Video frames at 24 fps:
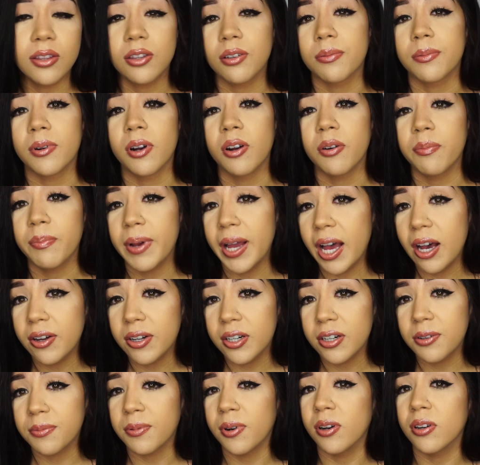the wrong
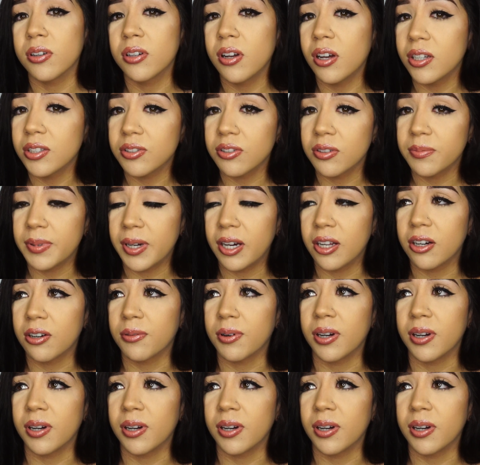powder, wrong contour powder,